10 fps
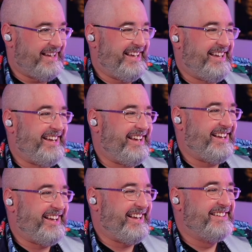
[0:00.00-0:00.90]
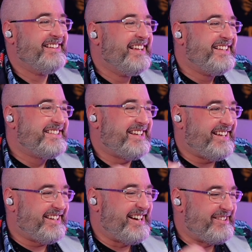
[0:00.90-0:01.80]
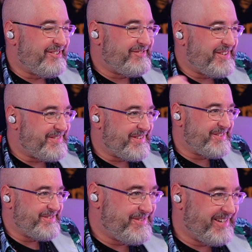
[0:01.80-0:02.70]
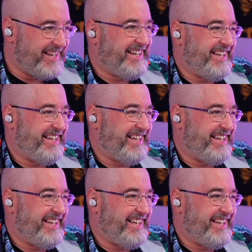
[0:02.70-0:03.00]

Do you like the old woo